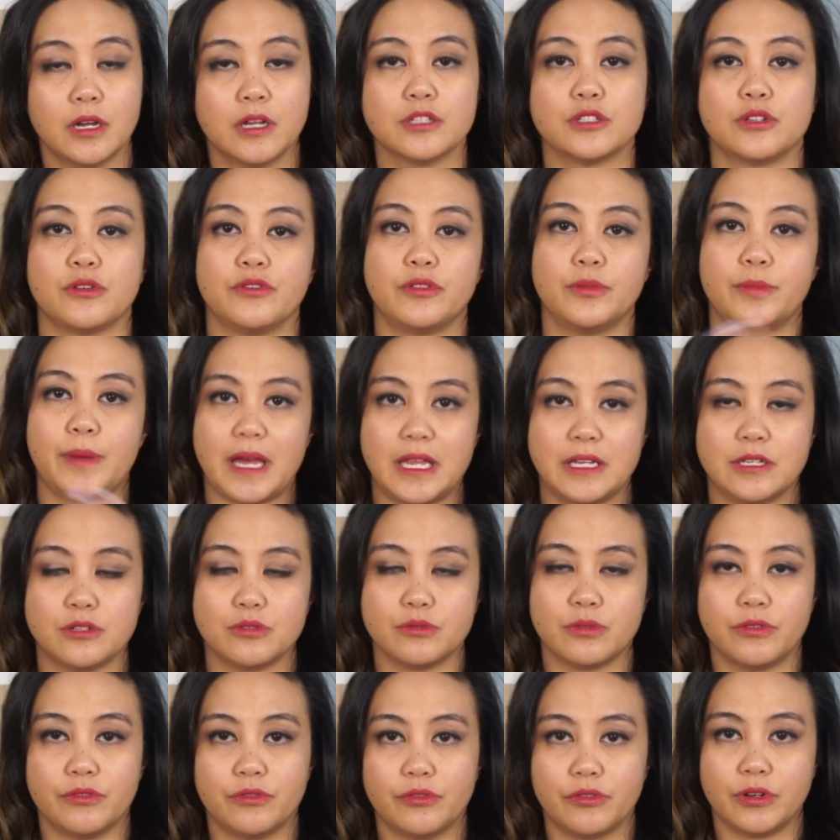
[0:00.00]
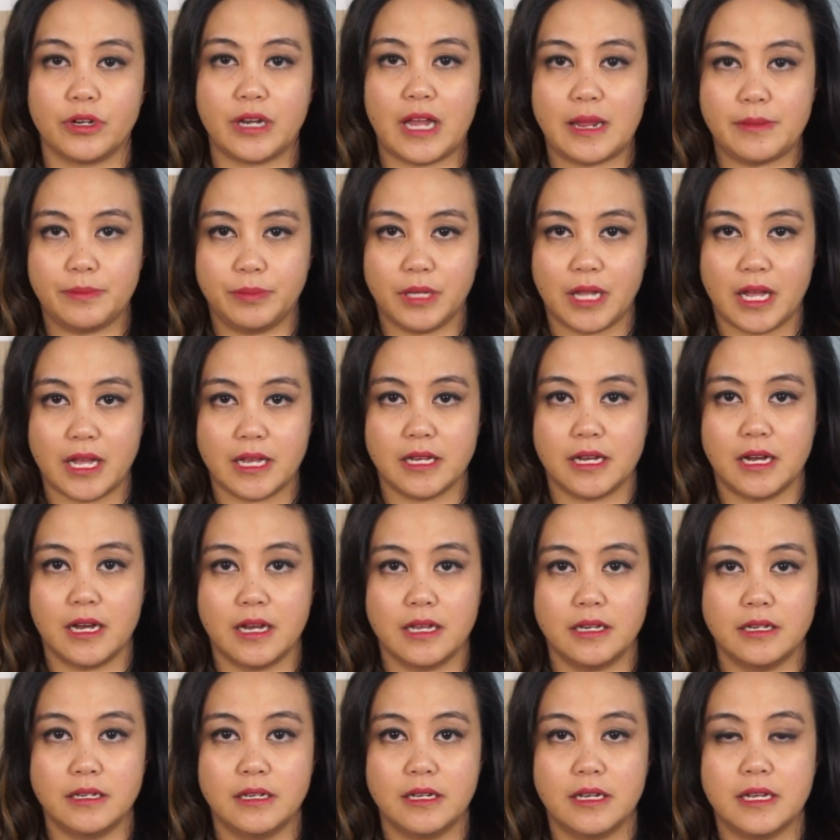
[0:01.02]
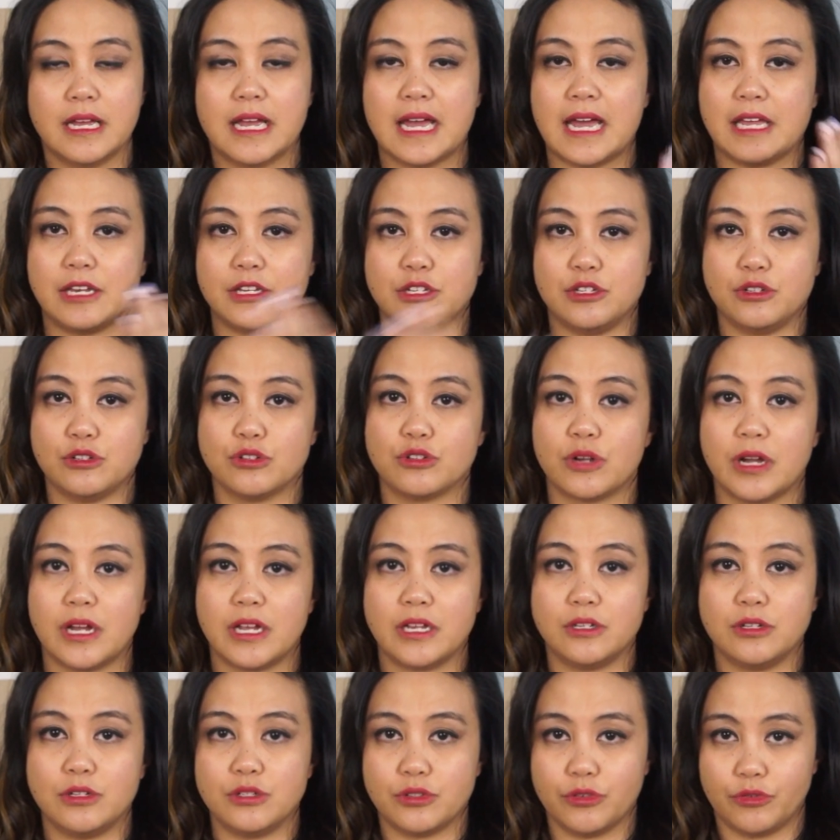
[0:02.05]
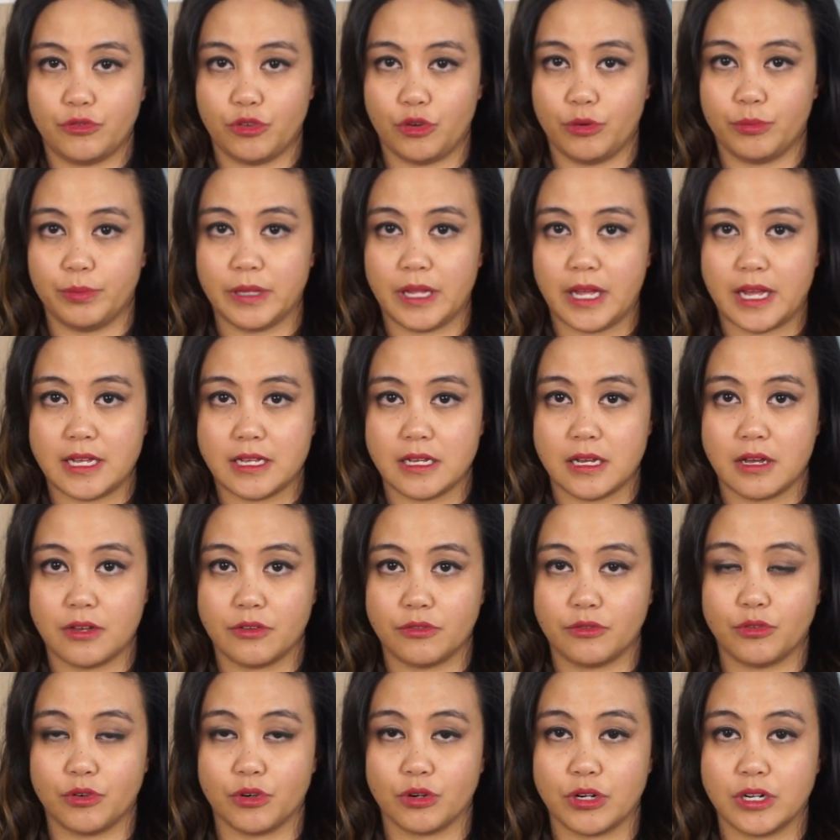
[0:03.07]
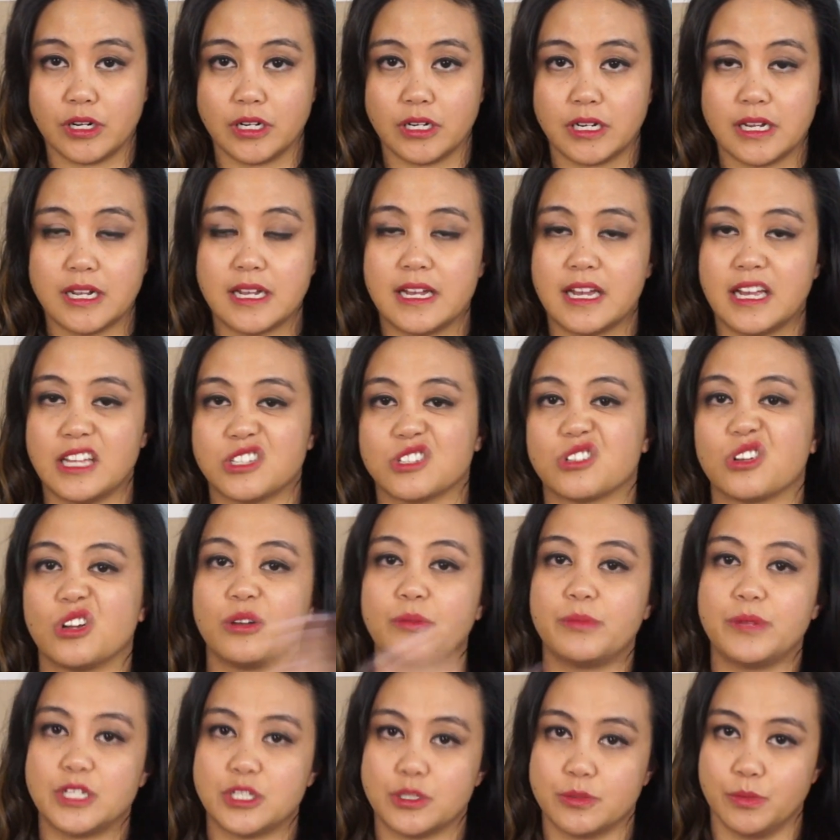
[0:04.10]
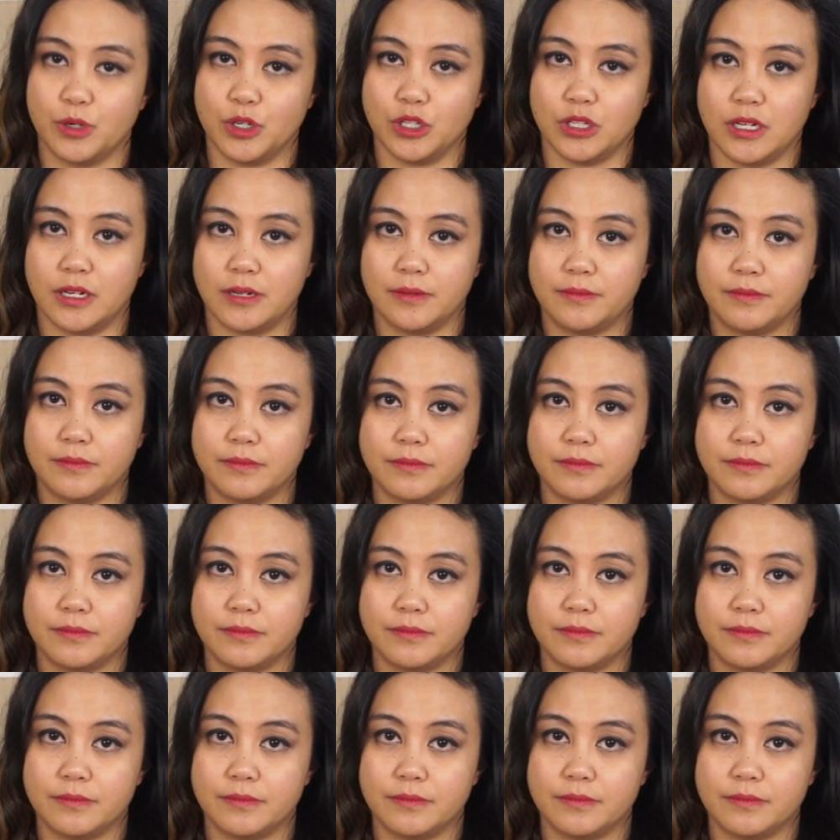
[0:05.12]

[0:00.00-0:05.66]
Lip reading: So if the pattern's written for an 8 ply yarn and you try and use a 4 ply yarn for it, it's going to be smaller.